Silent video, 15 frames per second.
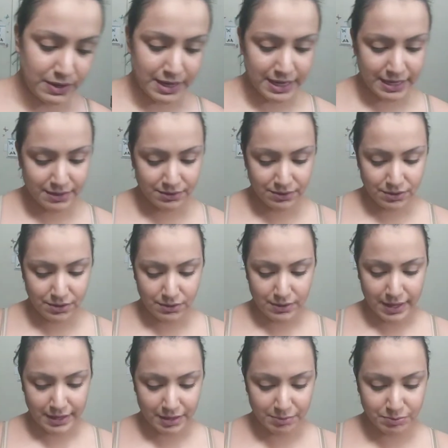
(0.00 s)
I don't
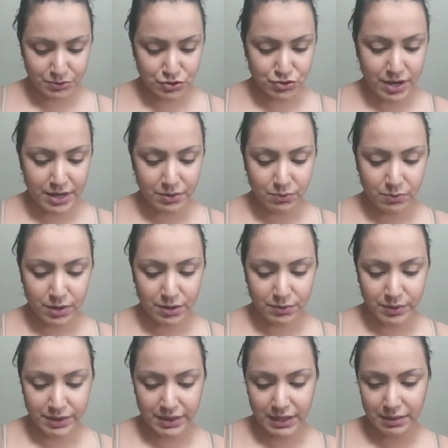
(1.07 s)
know. I could try to
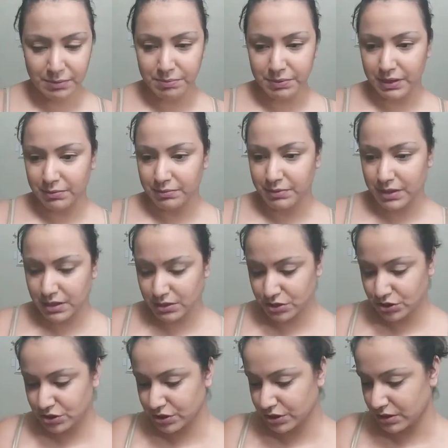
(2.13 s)
work with it, but I'm not
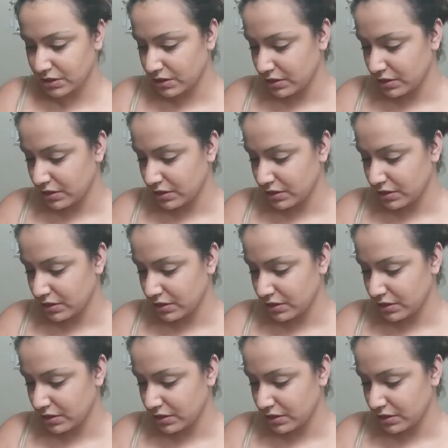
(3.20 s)
sure.